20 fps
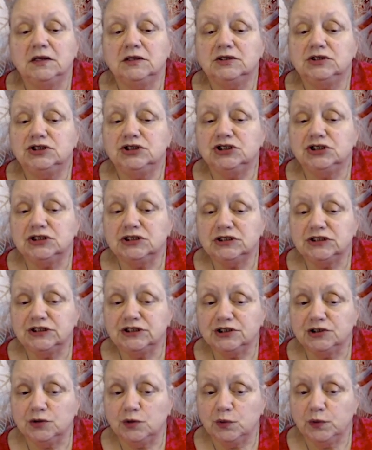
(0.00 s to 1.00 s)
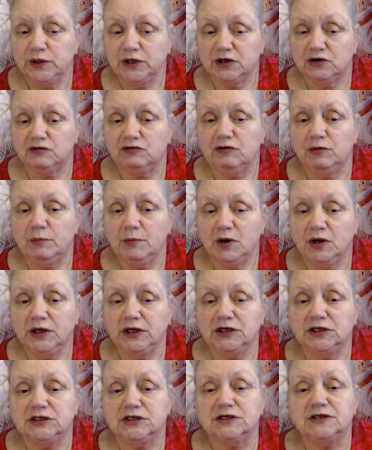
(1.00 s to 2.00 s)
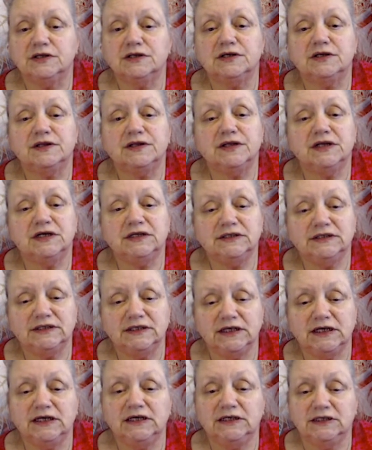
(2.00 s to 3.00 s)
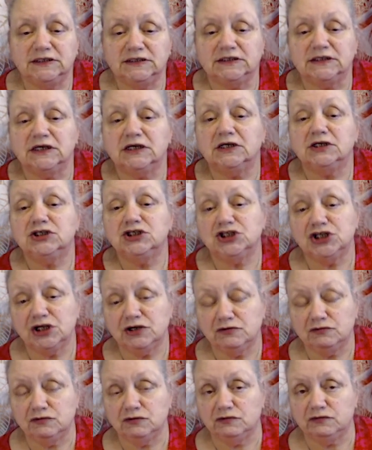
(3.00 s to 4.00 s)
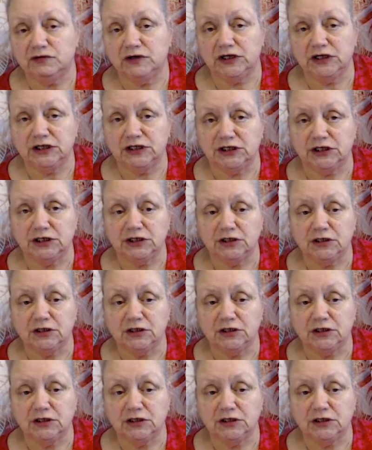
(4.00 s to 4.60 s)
just a quick reminder that this is a general reading.